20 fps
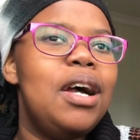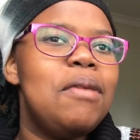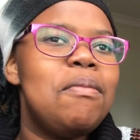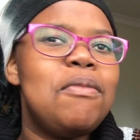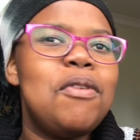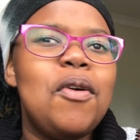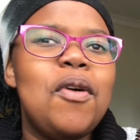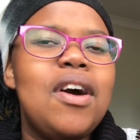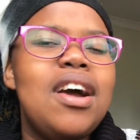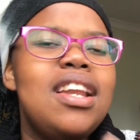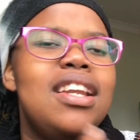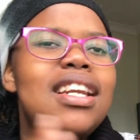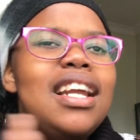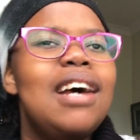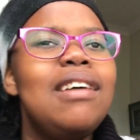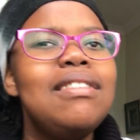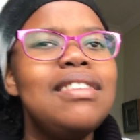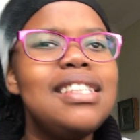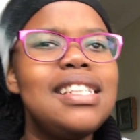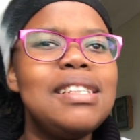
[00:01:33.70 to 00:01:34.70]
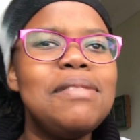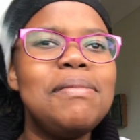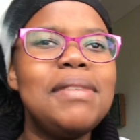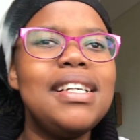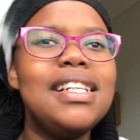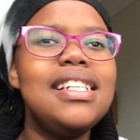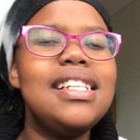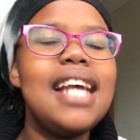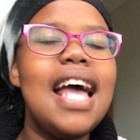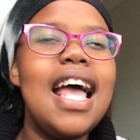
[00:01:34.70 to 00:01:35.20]
your
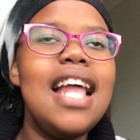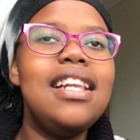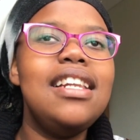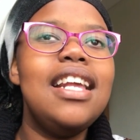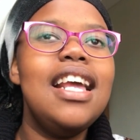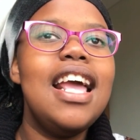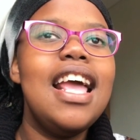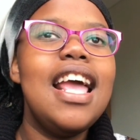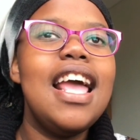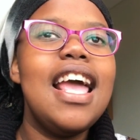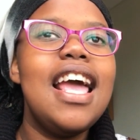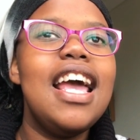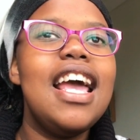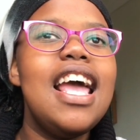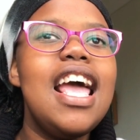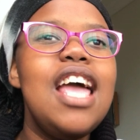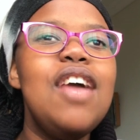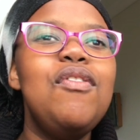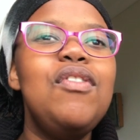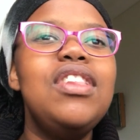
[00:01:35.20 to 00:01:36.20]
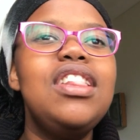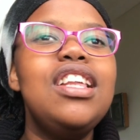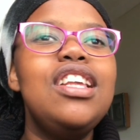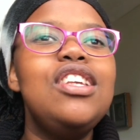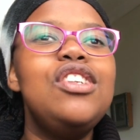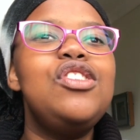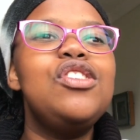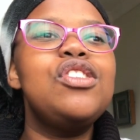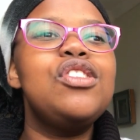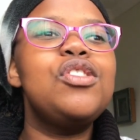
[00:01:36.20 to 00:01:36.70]
announcement, and everything
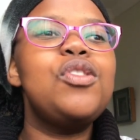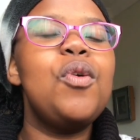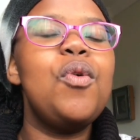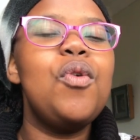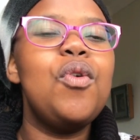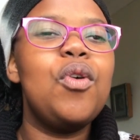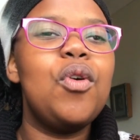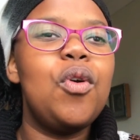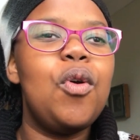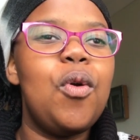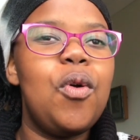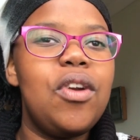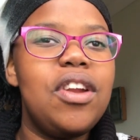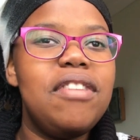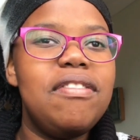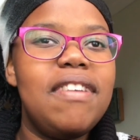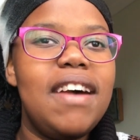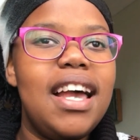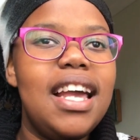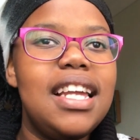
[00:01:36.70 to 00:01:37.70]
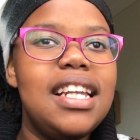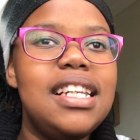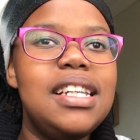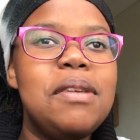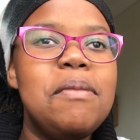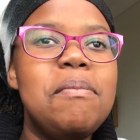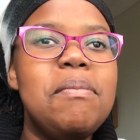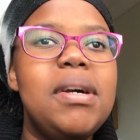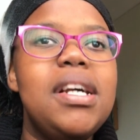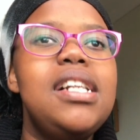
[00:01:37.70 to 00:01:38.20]
is just so glorified.
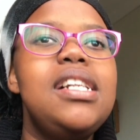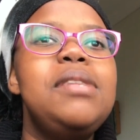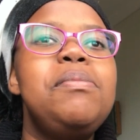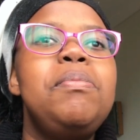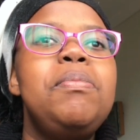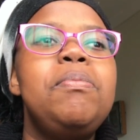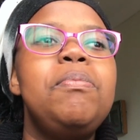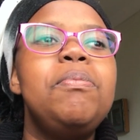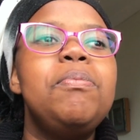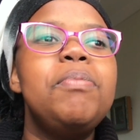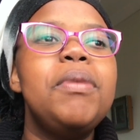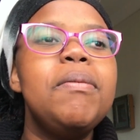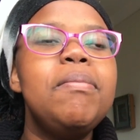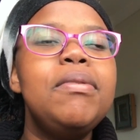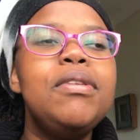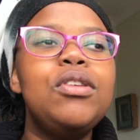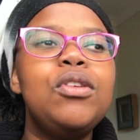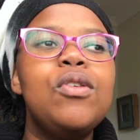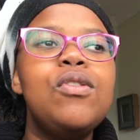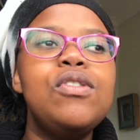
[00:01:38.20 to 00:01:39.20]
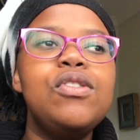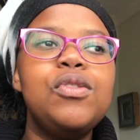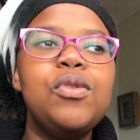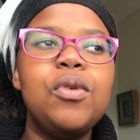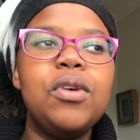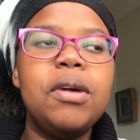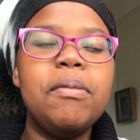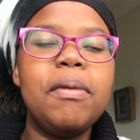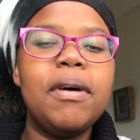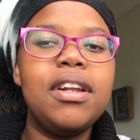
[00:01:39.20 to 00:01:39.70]
But people don't
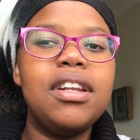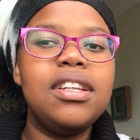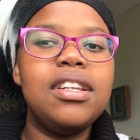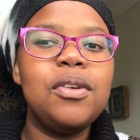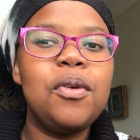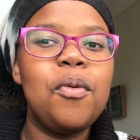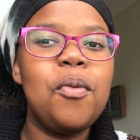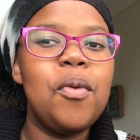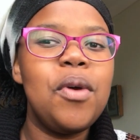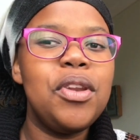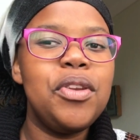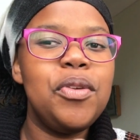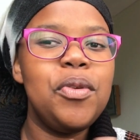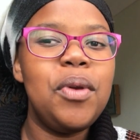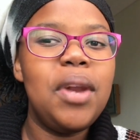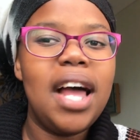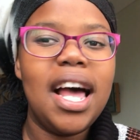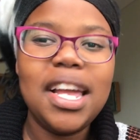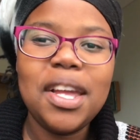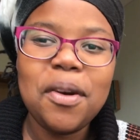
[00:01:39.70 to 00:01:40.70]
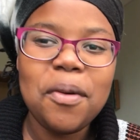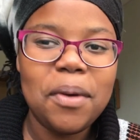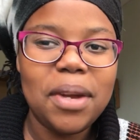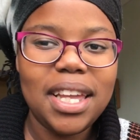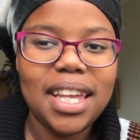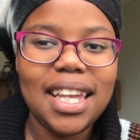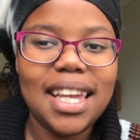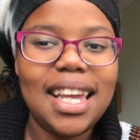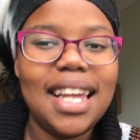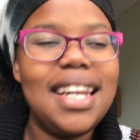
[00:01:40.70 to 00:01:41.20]
talk about when you lie
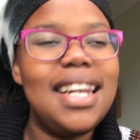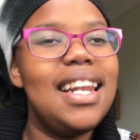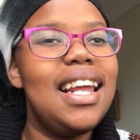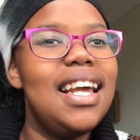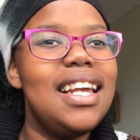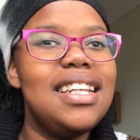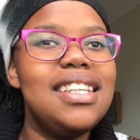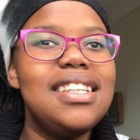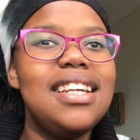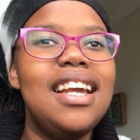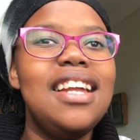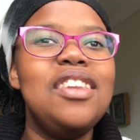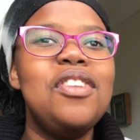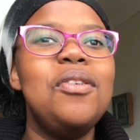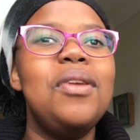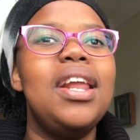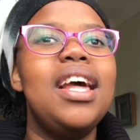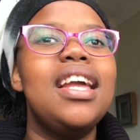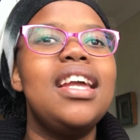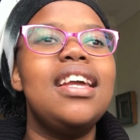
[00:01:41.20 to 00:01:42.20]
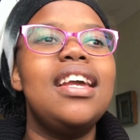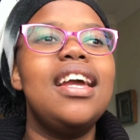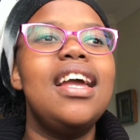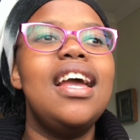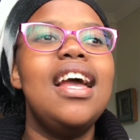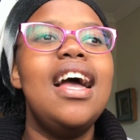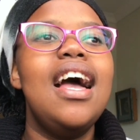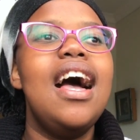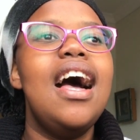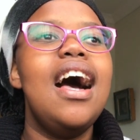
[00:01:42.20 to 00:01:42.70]
awake at night and you're like,
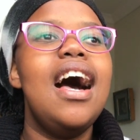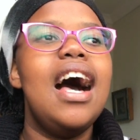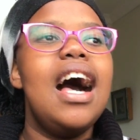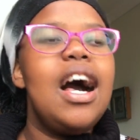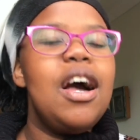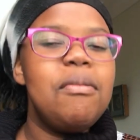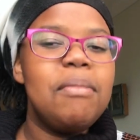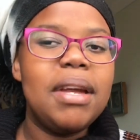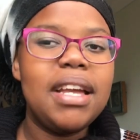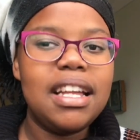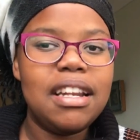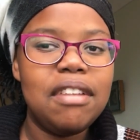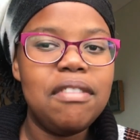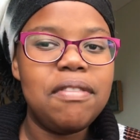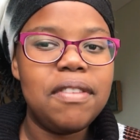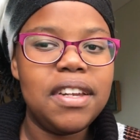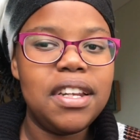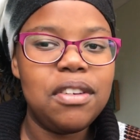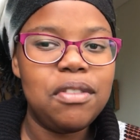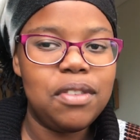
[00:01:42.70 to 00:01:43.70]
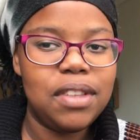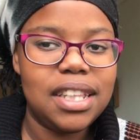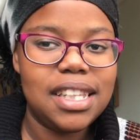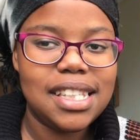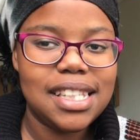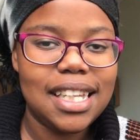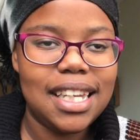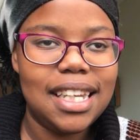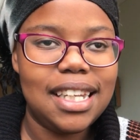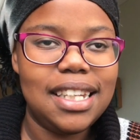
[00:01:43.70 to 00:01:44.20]
how am I gonna fend for this
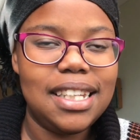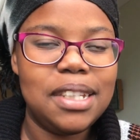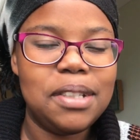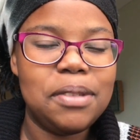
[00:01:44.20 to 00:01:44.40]
kid?